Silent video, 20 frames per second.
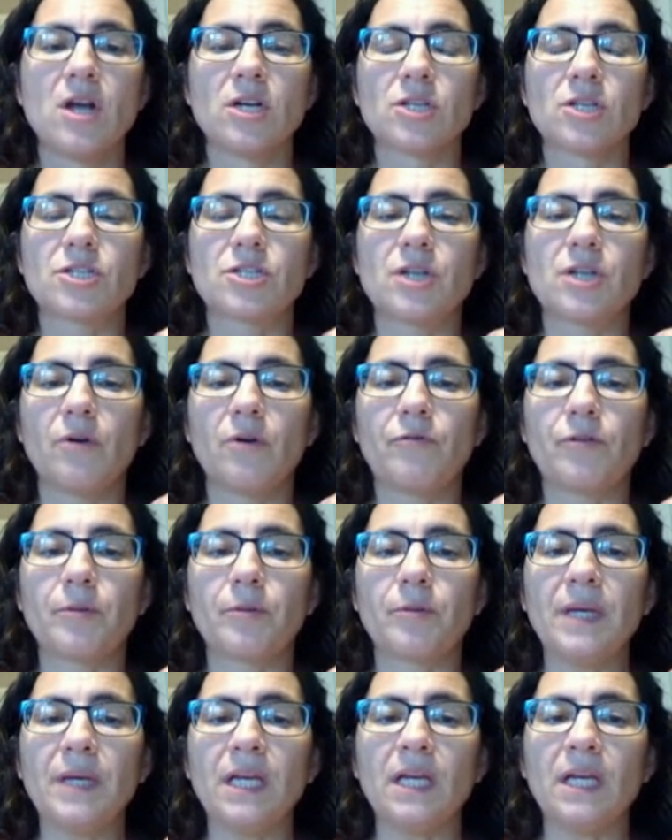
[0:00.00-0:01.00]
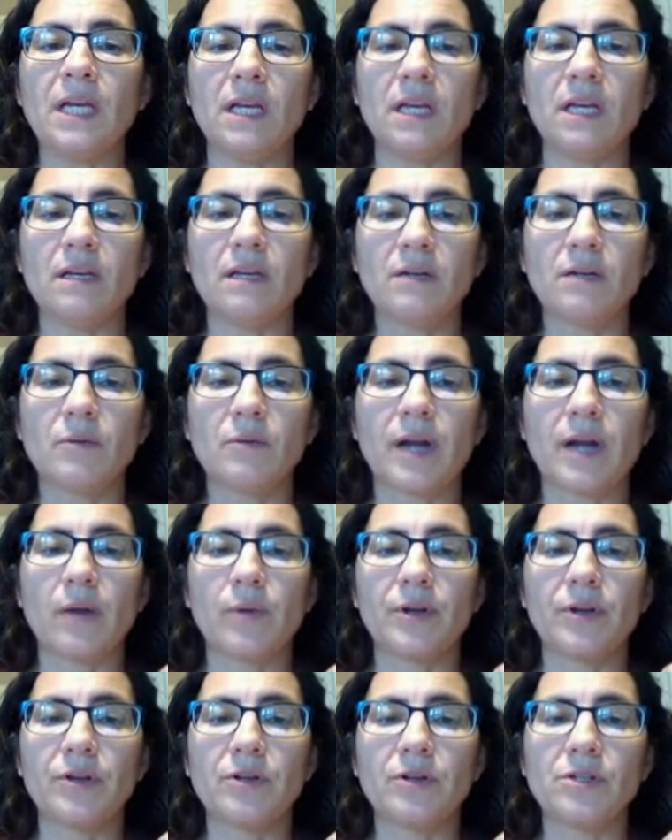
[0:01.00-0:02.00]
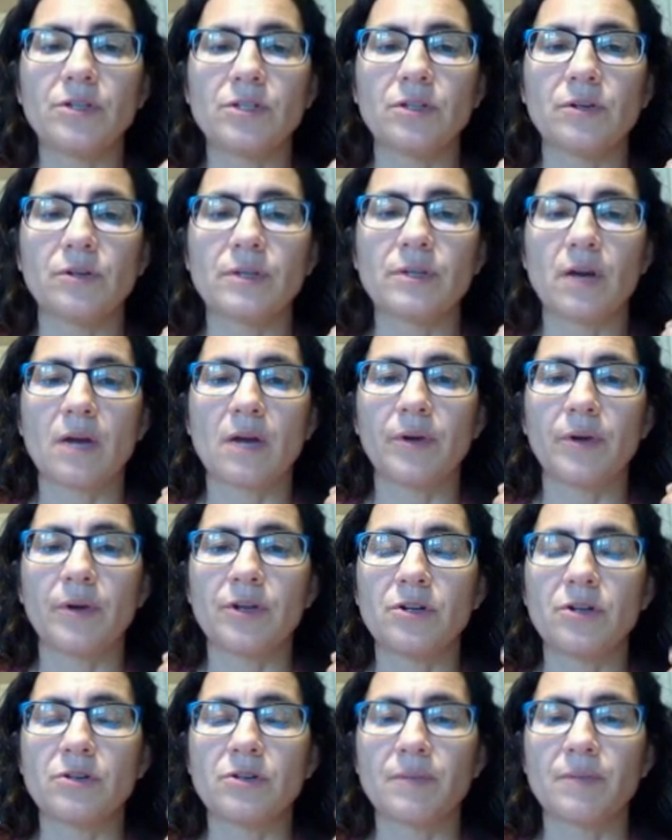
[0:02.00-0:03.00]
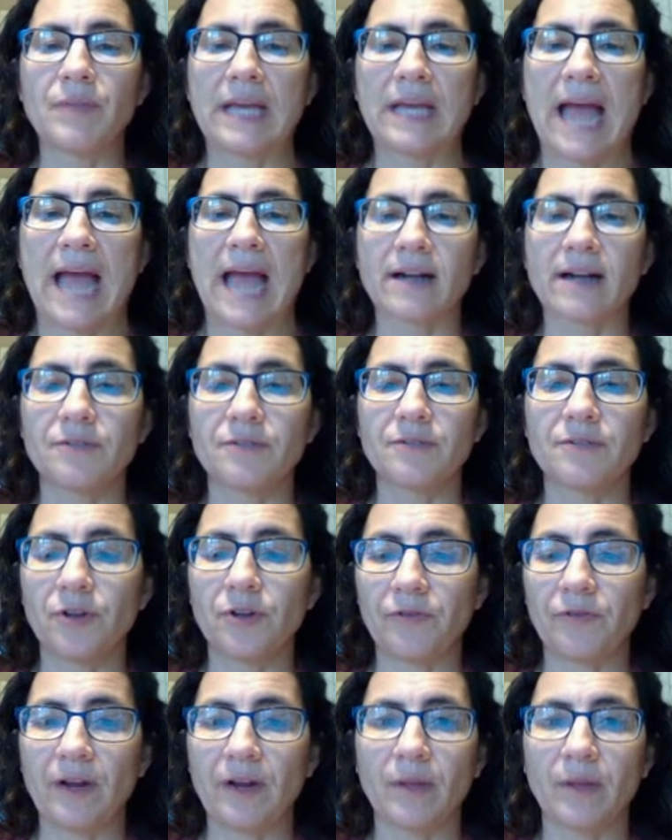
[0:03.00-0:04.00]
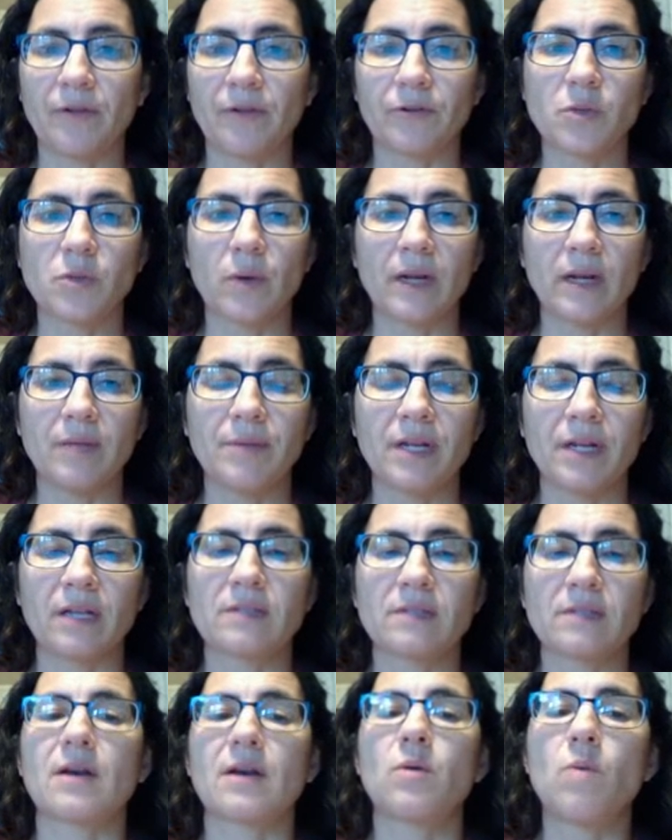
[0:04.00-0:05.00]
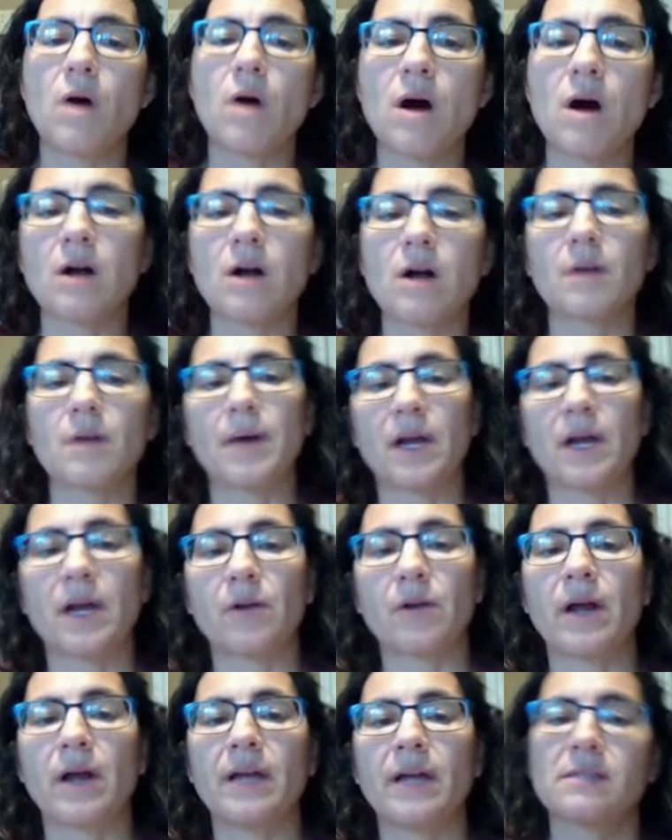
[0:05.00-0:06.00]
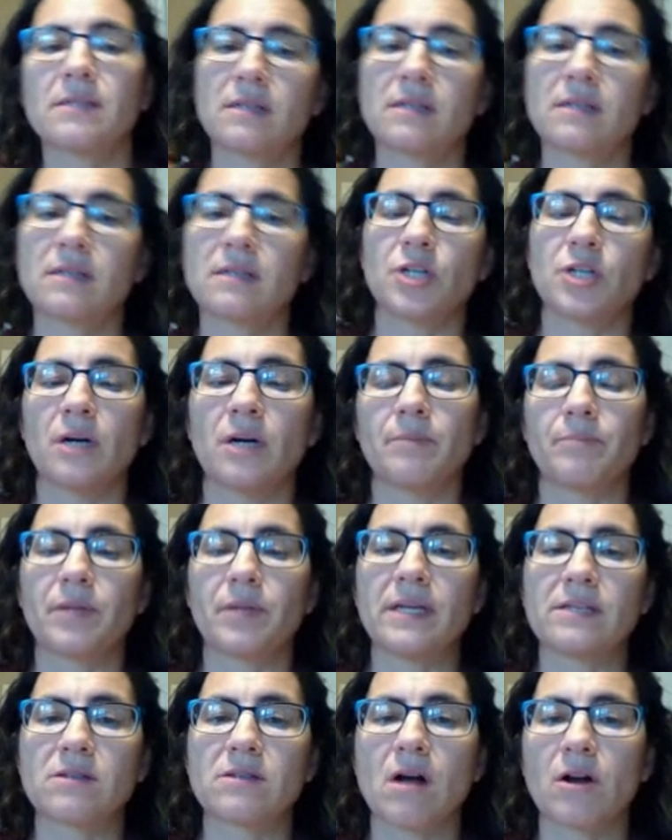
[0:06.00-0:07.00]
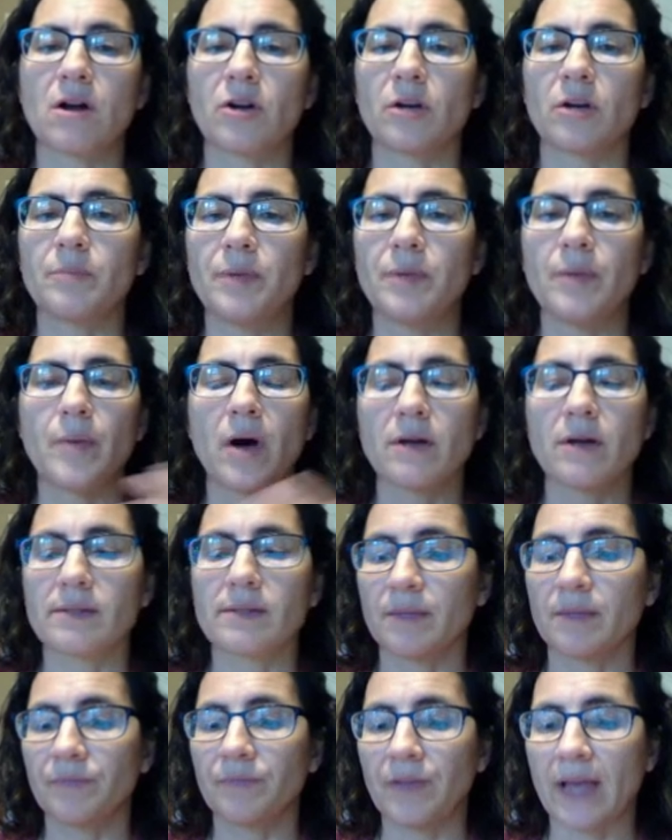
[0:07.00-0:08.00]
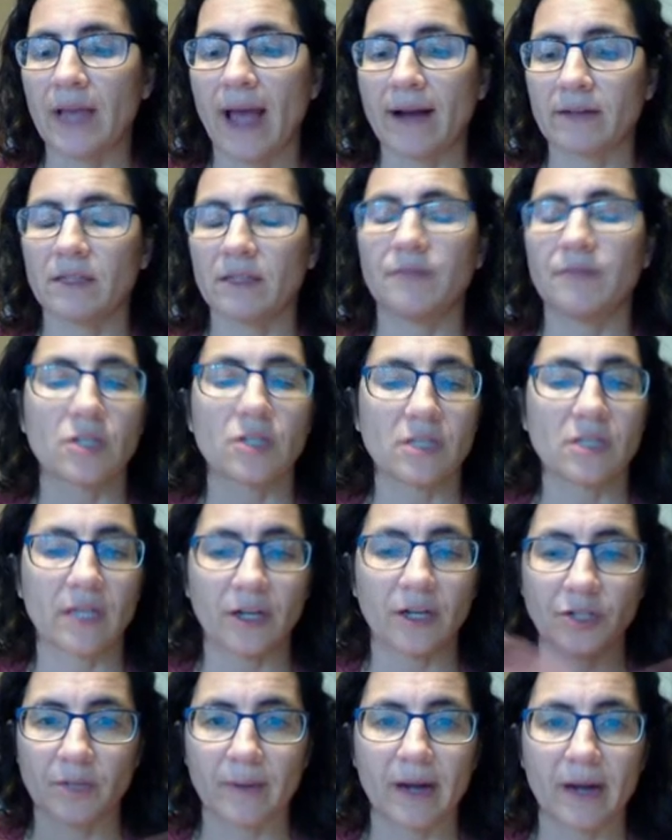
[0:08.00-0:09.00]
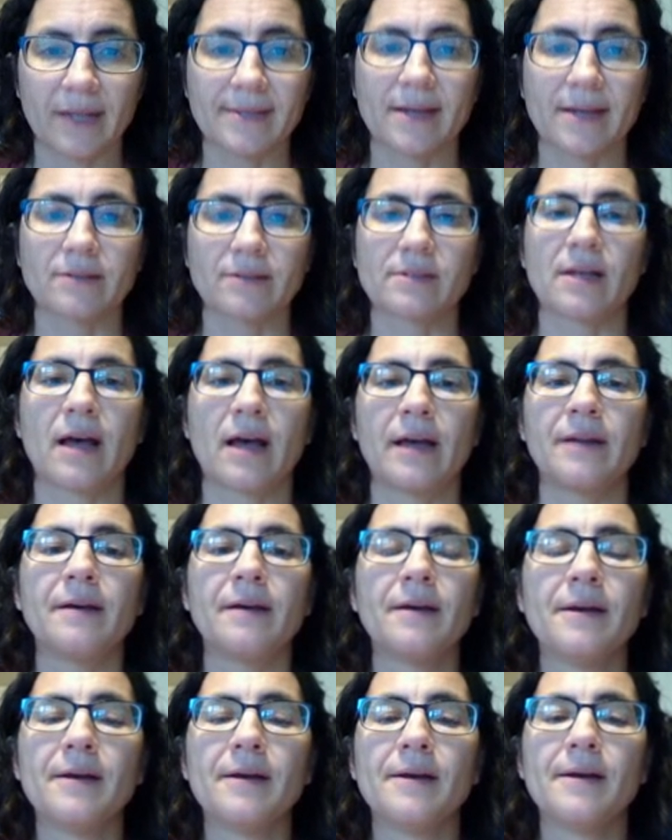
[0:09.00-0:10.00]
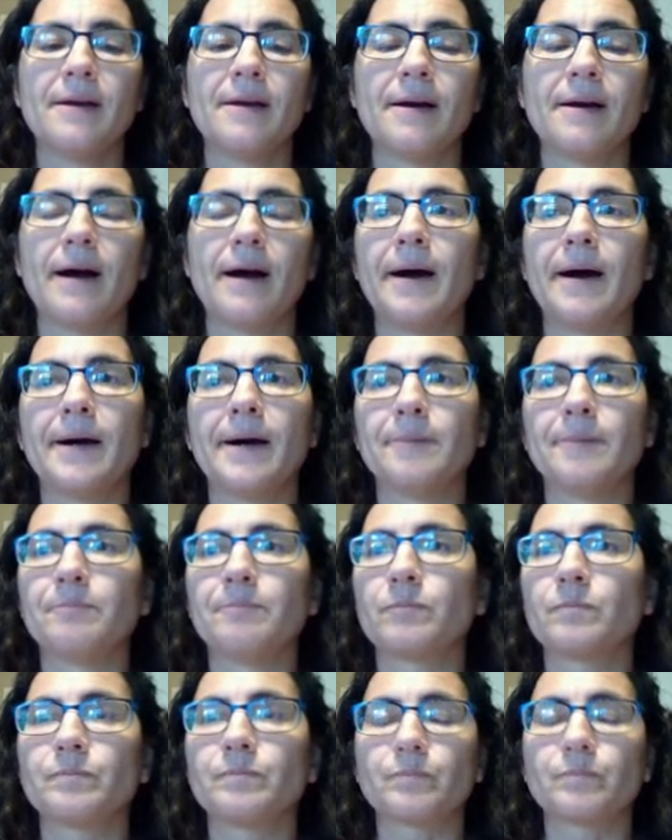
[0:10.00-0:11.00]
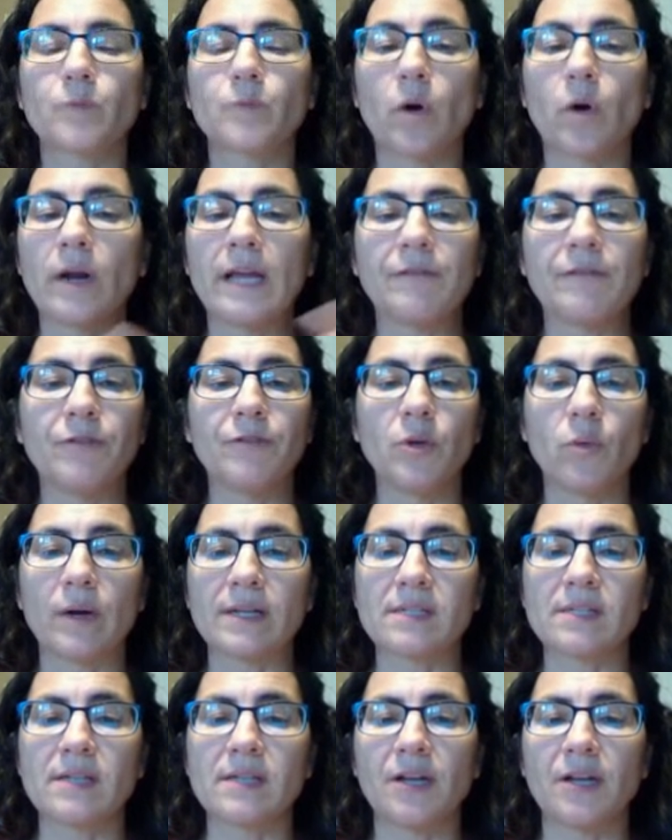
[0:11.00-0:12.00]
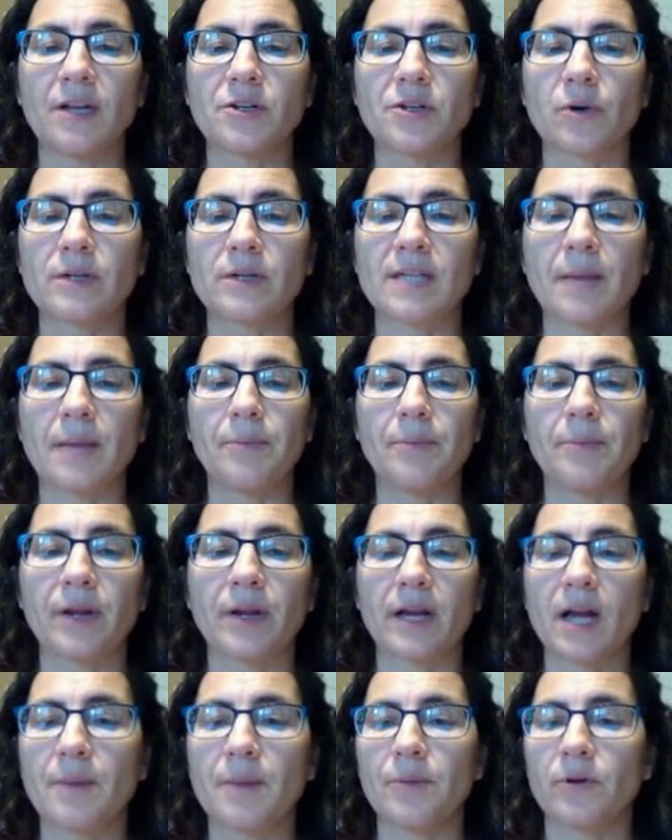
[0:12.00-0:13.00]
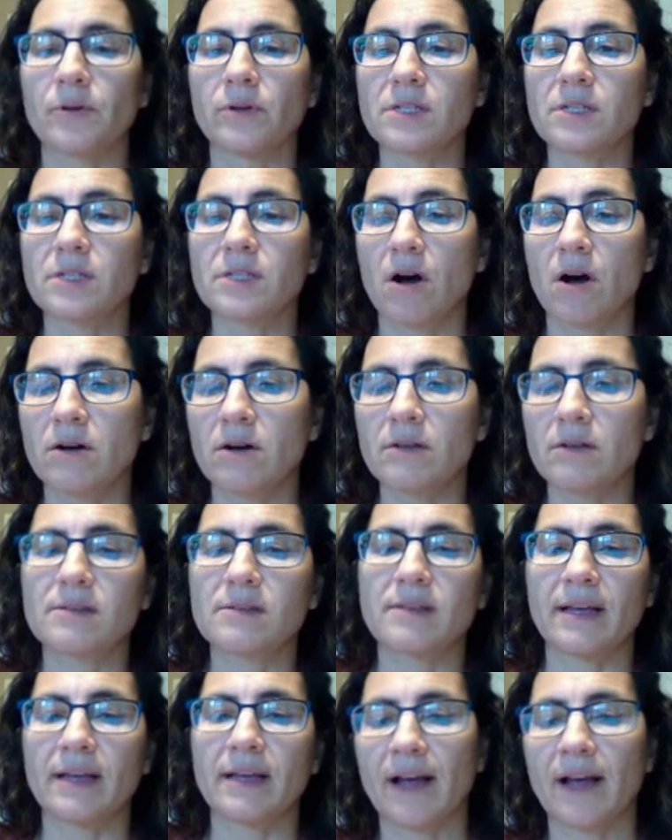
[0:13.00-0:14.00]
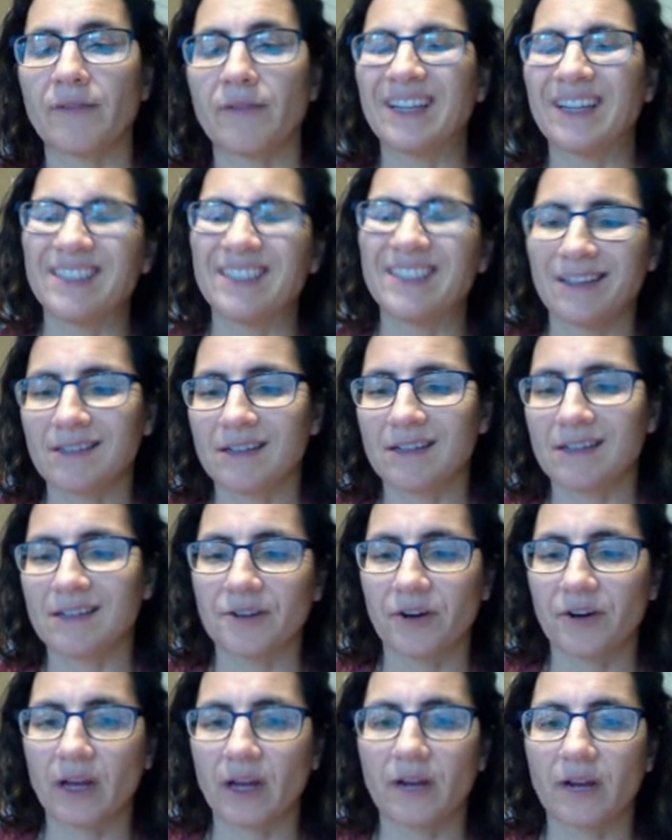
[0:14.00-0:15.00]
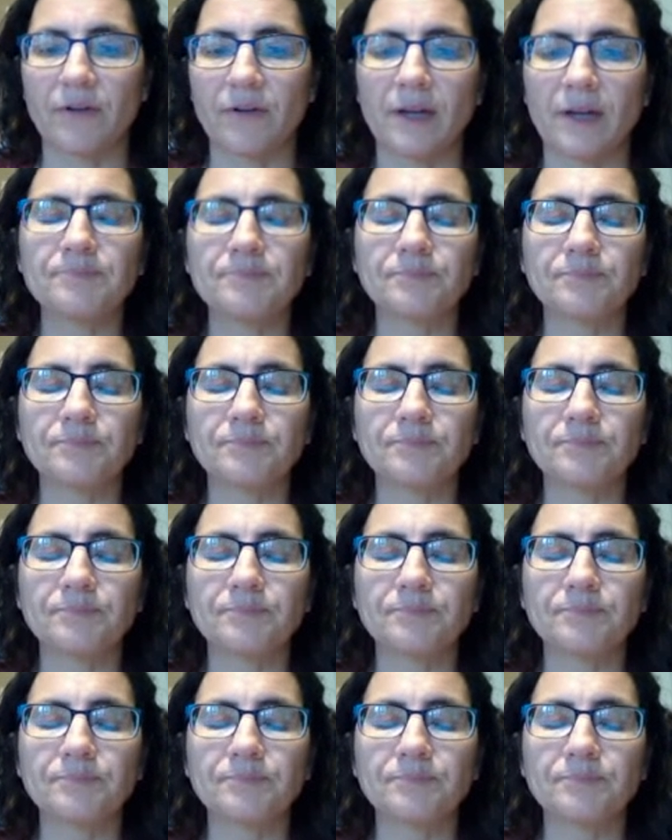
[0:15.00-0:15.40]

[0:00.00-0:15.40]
So for PE, what I want you to do is I want you to do something active with your family for 20 minutes, like walk, bike ride, skip, jump, play soccer, b-ball, something active, just get your bodies outside. Or if you want to stay indoors, I put a couple songs that have like dances that are kind of fun.